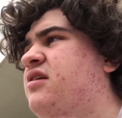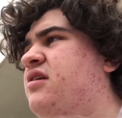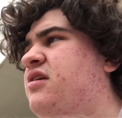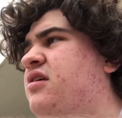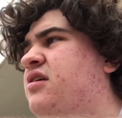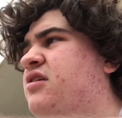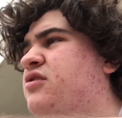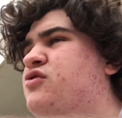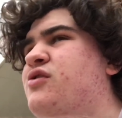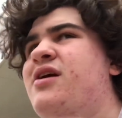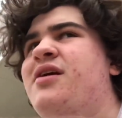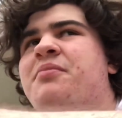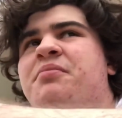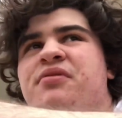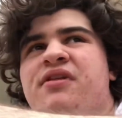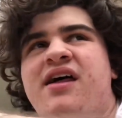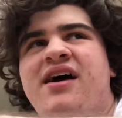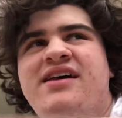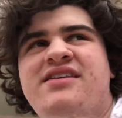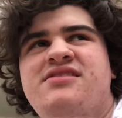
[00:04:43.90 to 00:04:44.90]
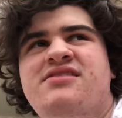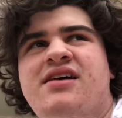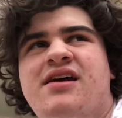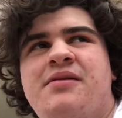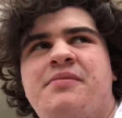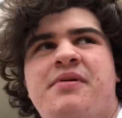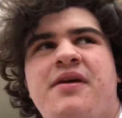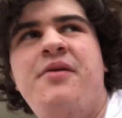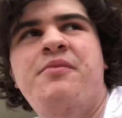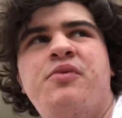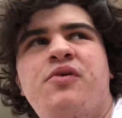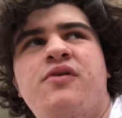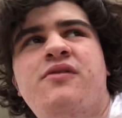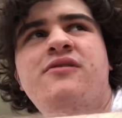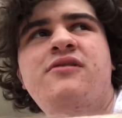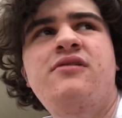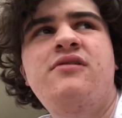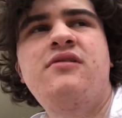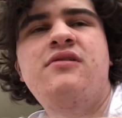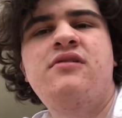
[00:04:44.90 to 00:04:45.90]
you try to blindside people
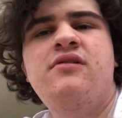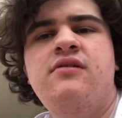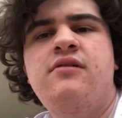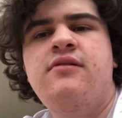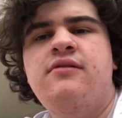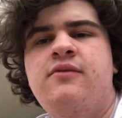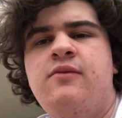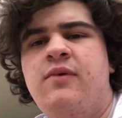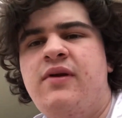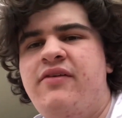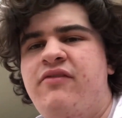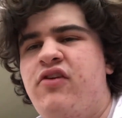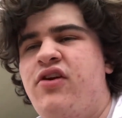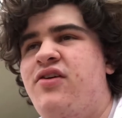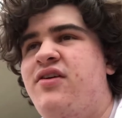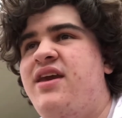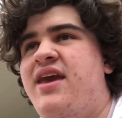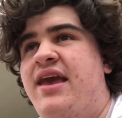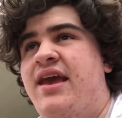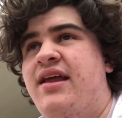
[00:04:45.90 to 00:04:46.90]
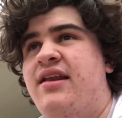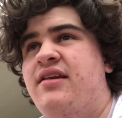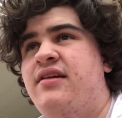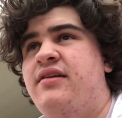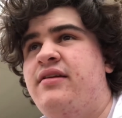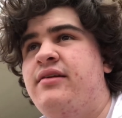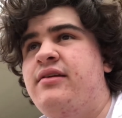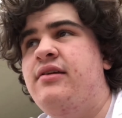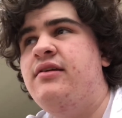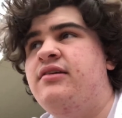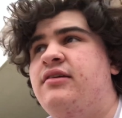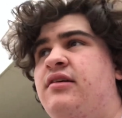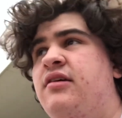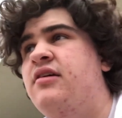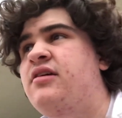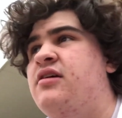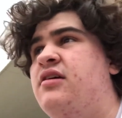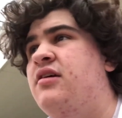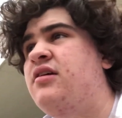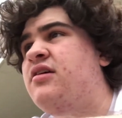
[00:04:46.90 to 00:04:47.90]
whenever you can.
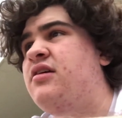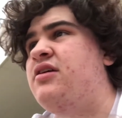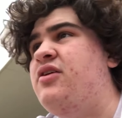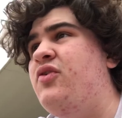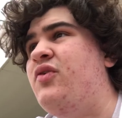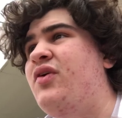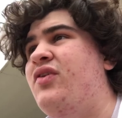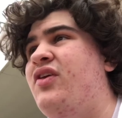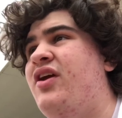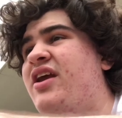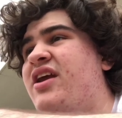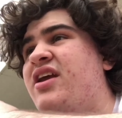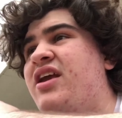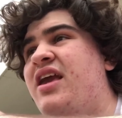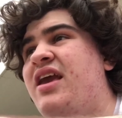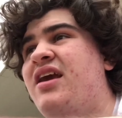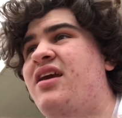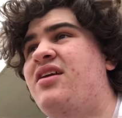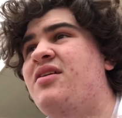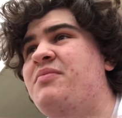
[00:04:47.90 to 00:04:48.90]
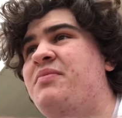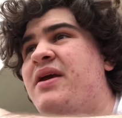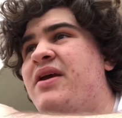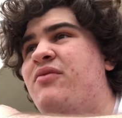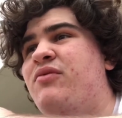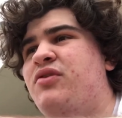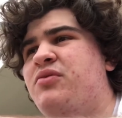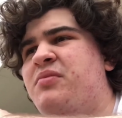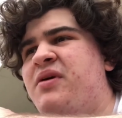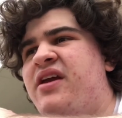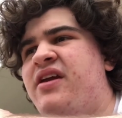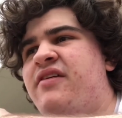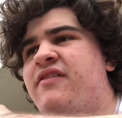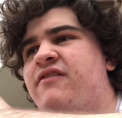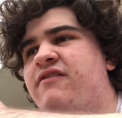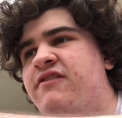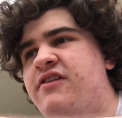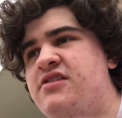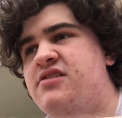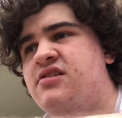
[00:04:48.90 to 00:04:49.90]
You know that you can't compete with me
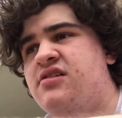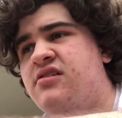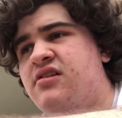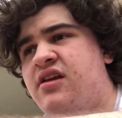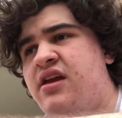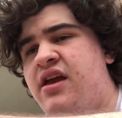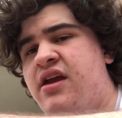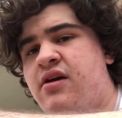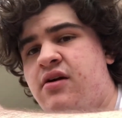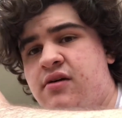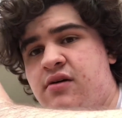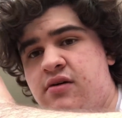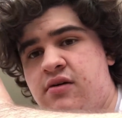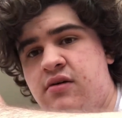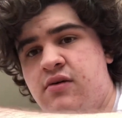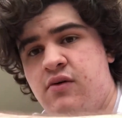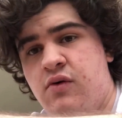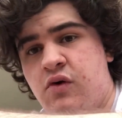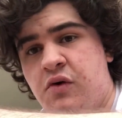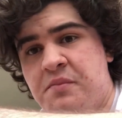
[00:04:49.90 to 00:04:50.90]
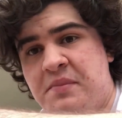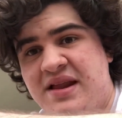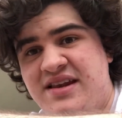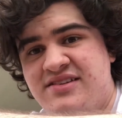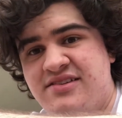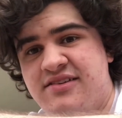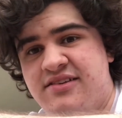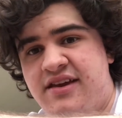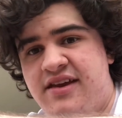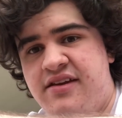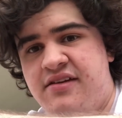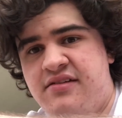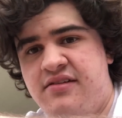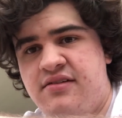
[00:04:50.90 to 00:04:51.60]
physically or mentally,